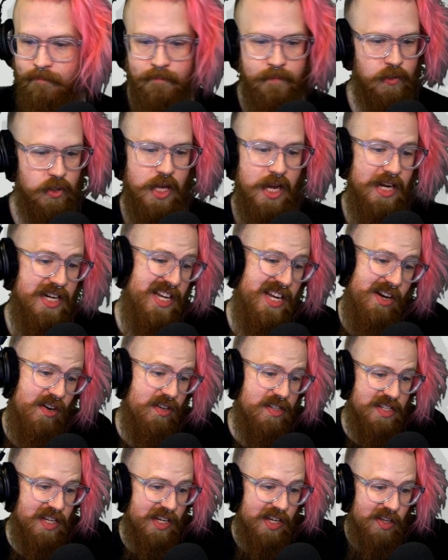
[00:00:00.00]
So the idea here
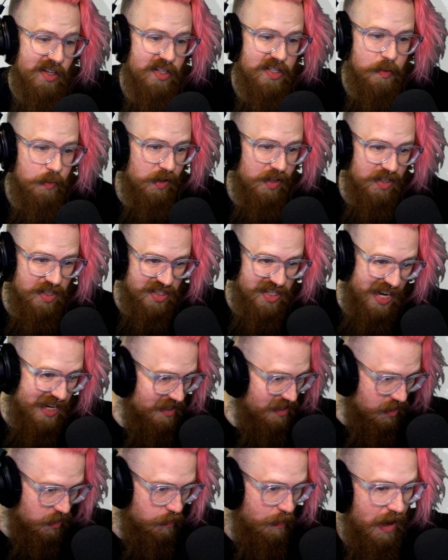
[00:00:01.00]
is like someone can just
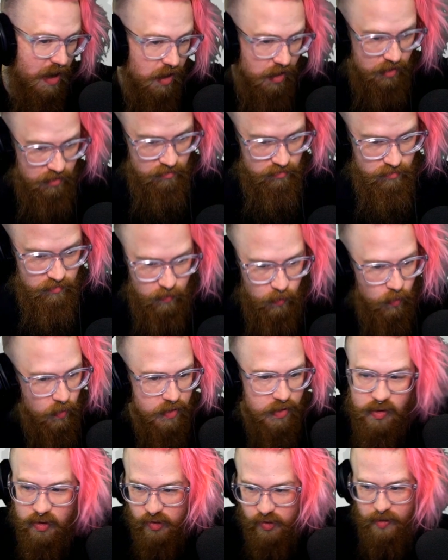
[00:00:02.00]
cast a spell, or
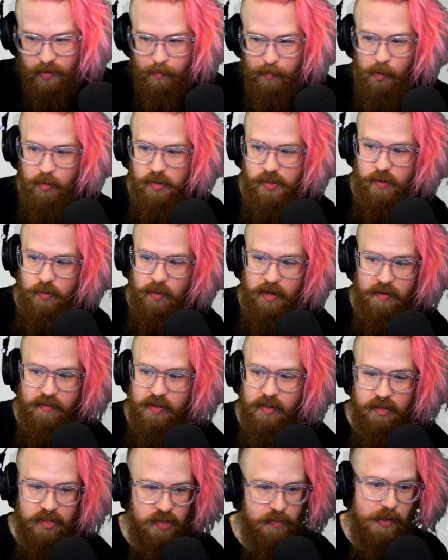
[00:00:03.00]
you can drink a potion or whatever,
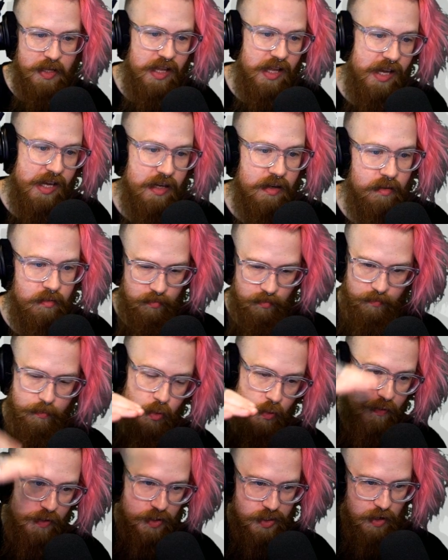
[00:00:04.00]
and it'll just be like,
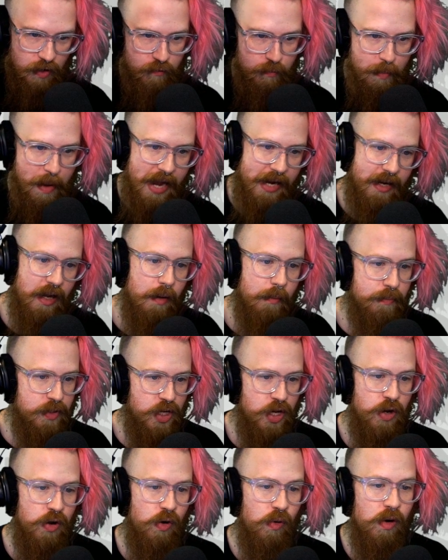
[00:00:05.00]
move yourself back up
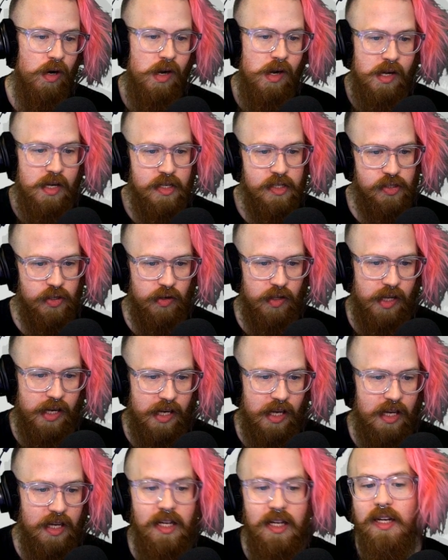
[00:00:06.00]
2. So you're
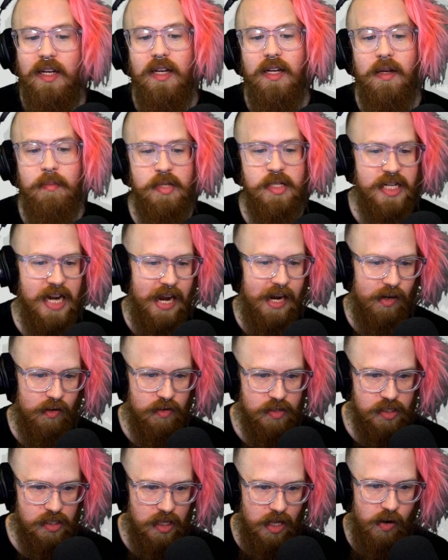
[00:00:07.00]
like, I'm
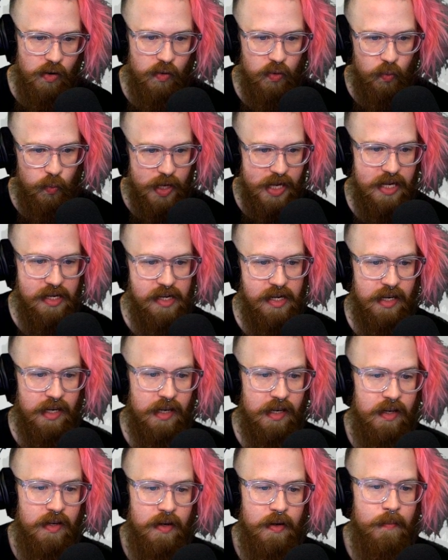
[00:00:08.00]
staggered, slowed,
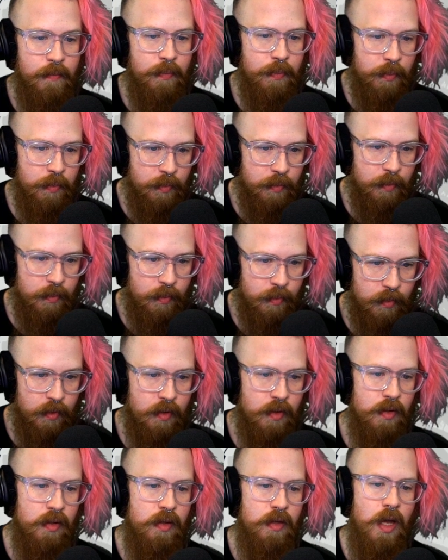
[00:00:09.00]
weakening.
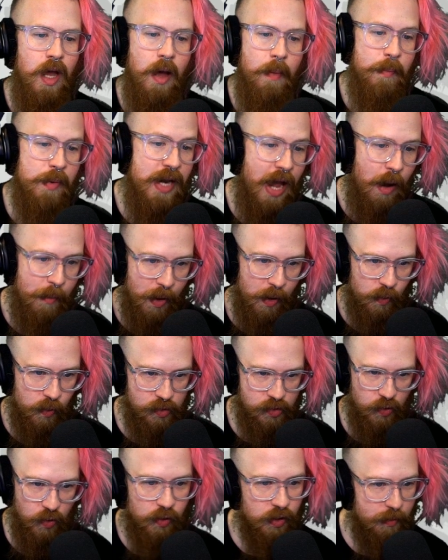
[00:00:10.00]
But now my
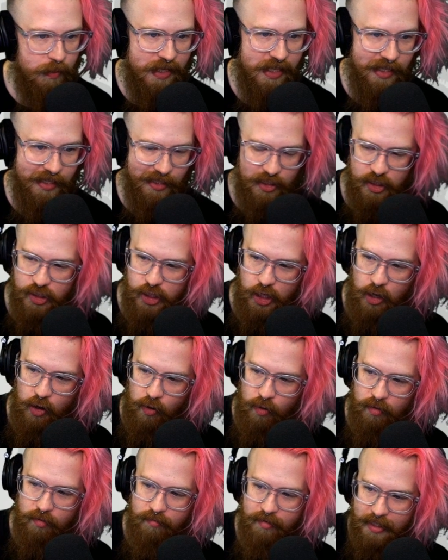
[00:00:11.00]
wounds are only beginning to
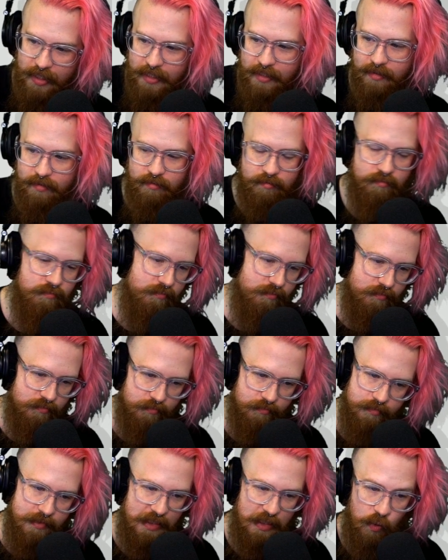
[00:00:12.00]
show, right?
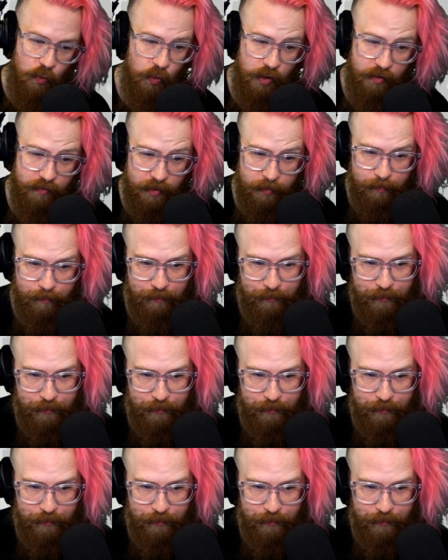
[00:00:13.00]
whatever.